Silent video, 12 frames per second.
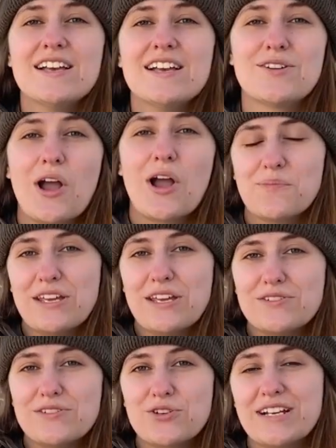So I hope that
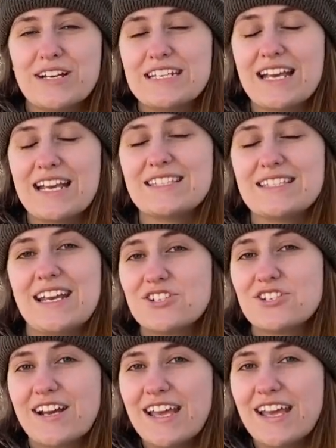you enjoyed today's
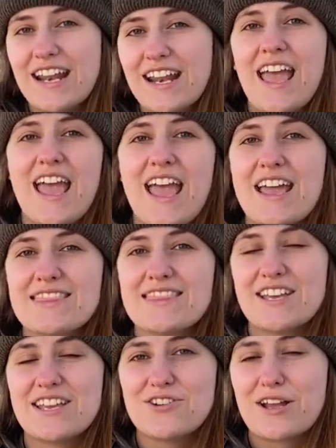Nature Nugget
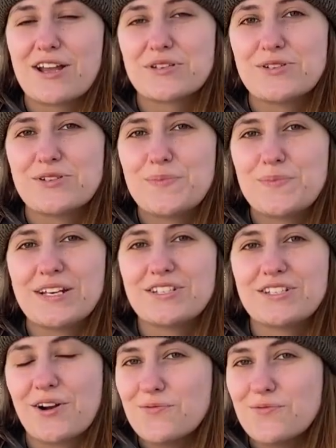and that you're able to
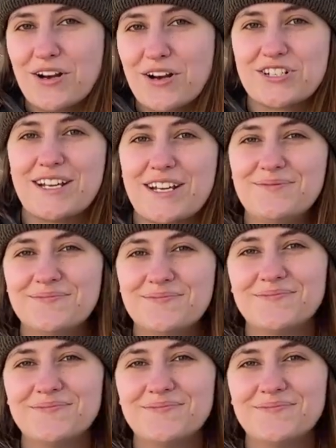build your own watershed.